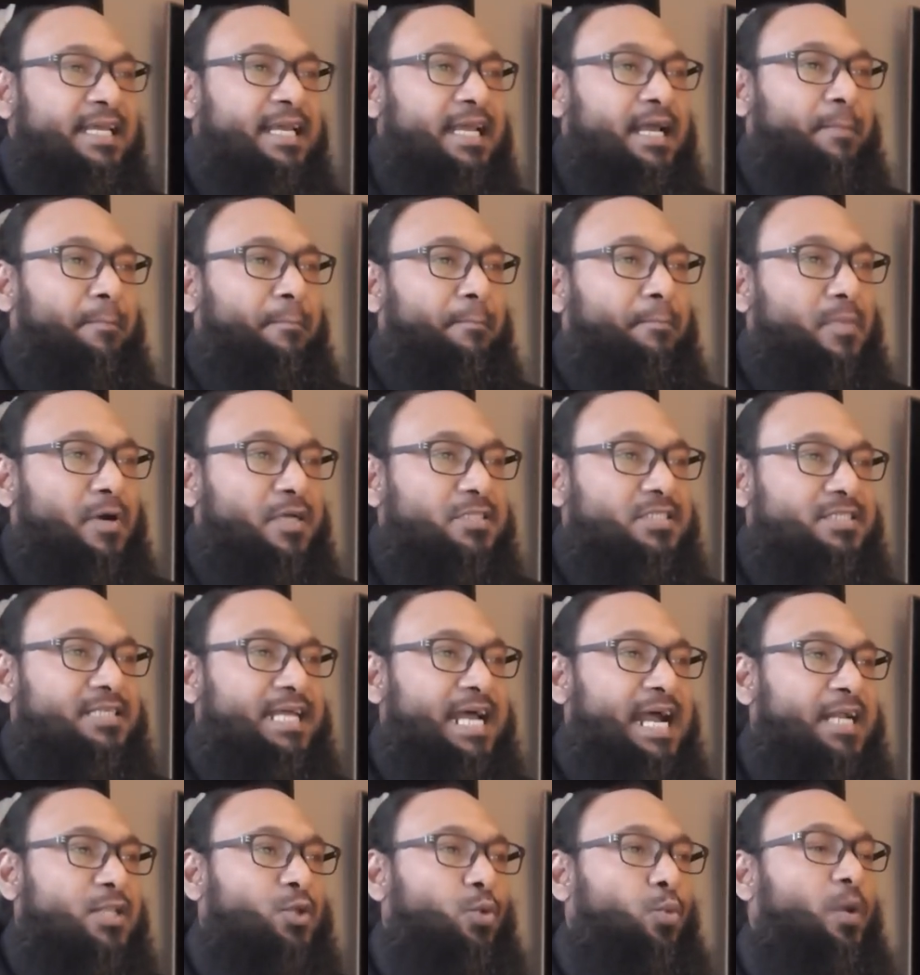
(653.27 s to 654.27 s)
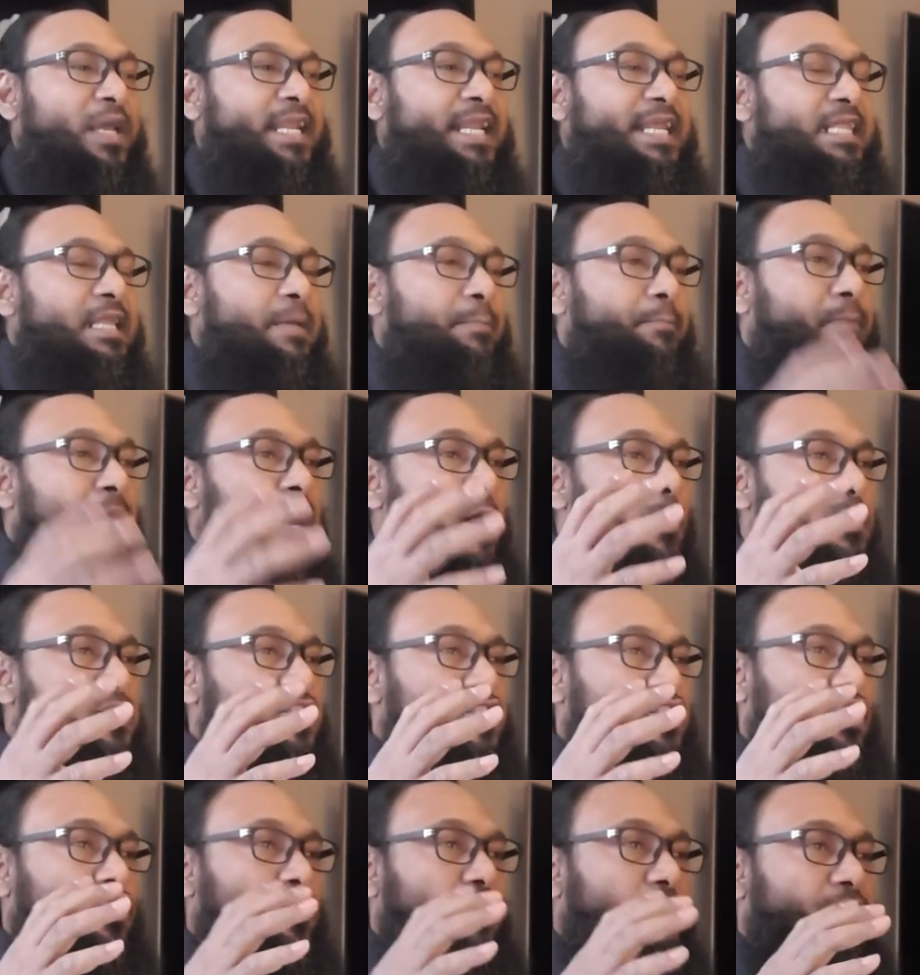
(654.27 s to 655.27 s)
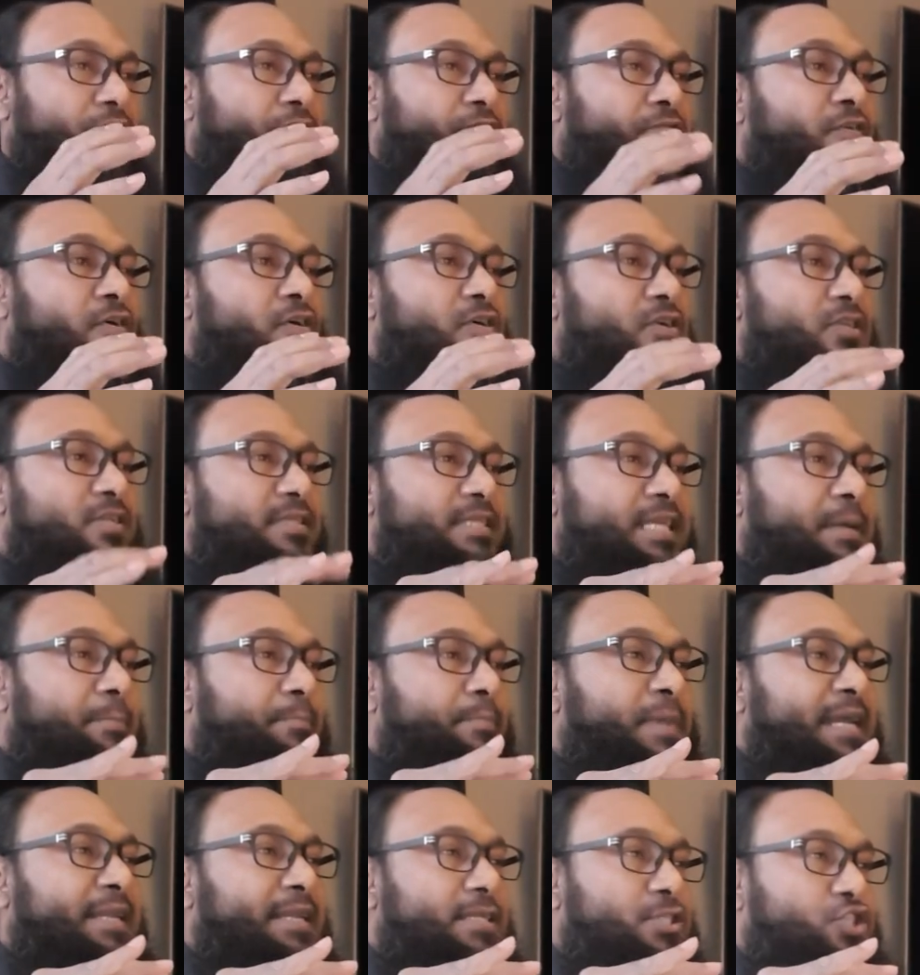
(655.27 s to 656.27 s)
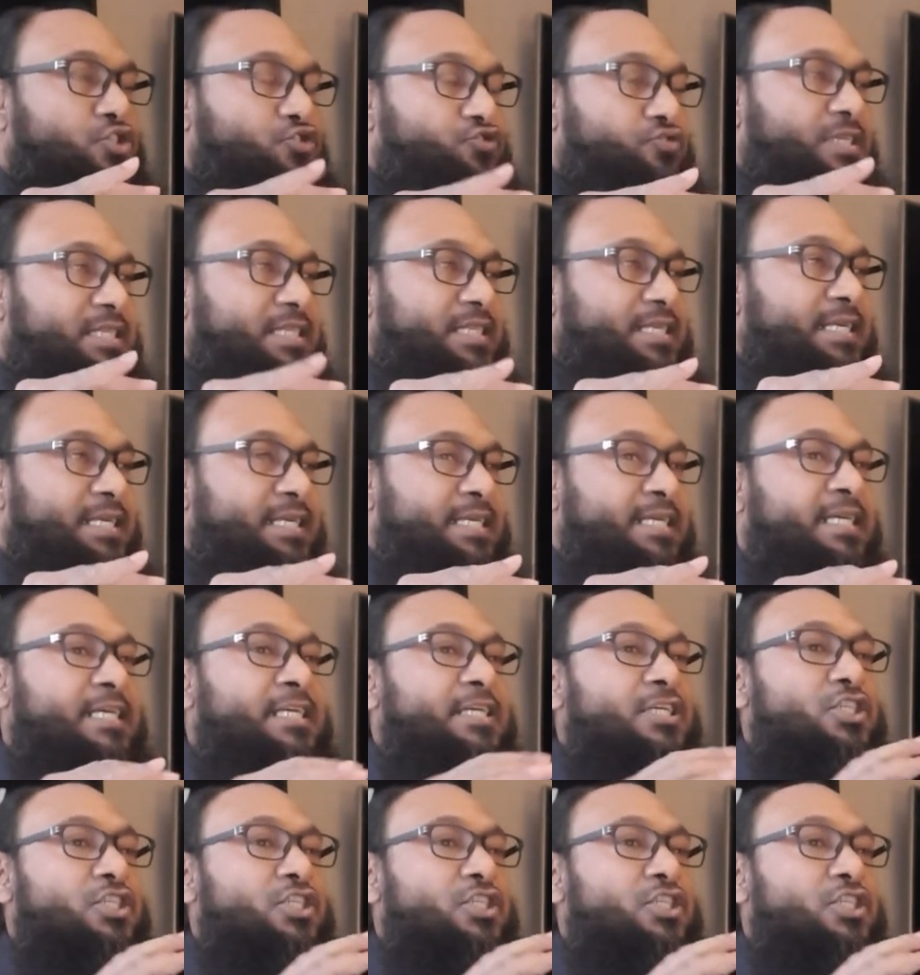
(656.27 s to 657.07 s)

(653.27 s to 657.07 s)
must act within the powers conferred on them by the treaty.